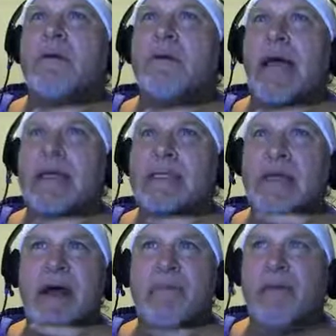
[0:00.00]
That's
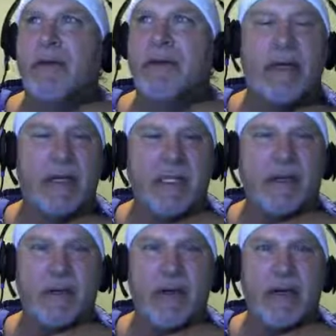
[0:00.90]
not a building
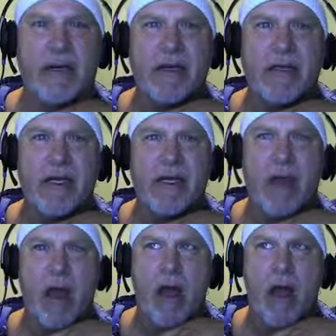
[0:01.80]
exploding, is
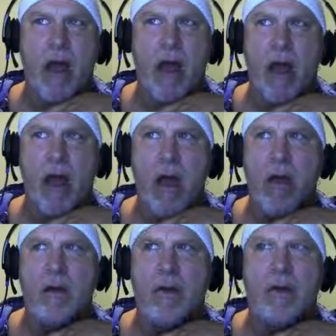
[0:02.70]
it?
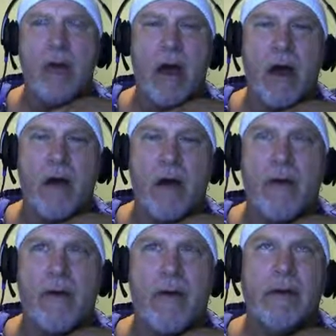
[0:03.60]

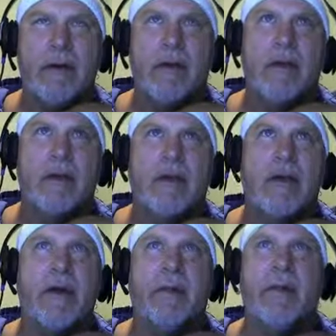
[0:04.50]
No,
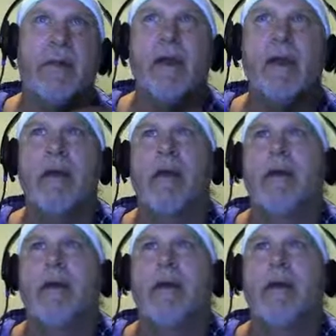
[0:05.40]
couldn't be.